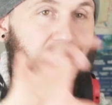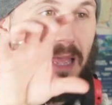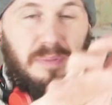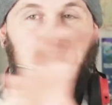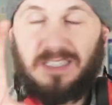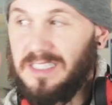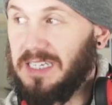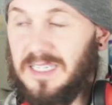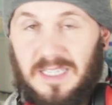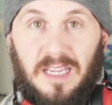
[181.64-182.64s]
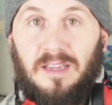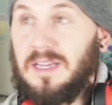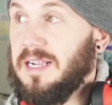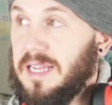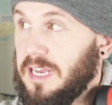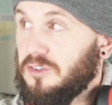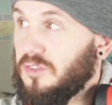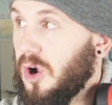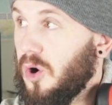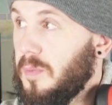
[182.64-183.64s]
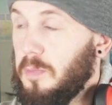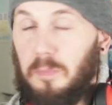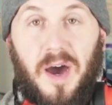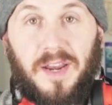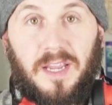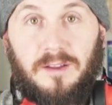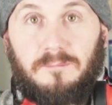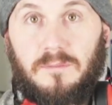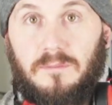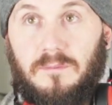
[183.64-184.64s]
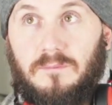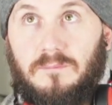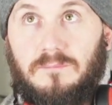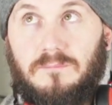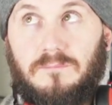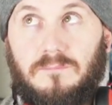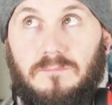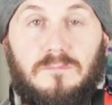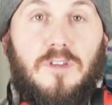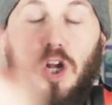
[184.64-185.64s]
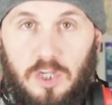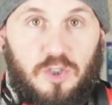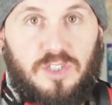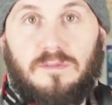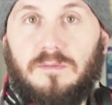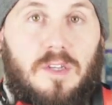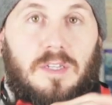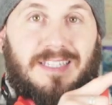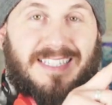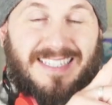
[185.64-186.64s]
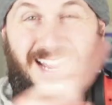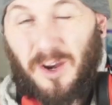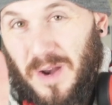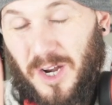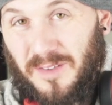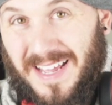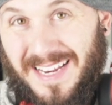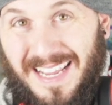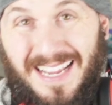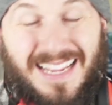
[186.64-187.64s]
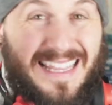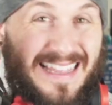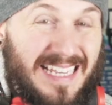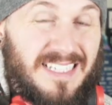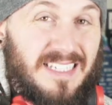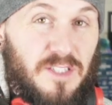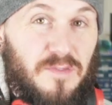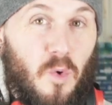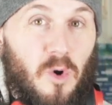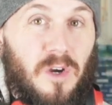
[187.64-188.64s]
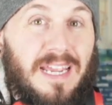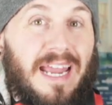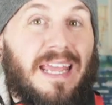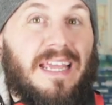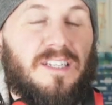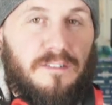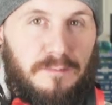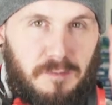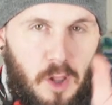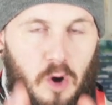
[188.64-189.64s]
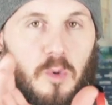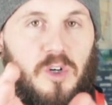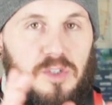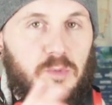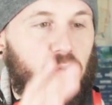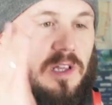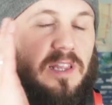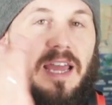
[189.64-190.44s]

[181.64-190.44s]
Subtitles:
A, B, C, D. Intro, body, conclusion. Second round of editing, this is for getting it to flow more smoothly.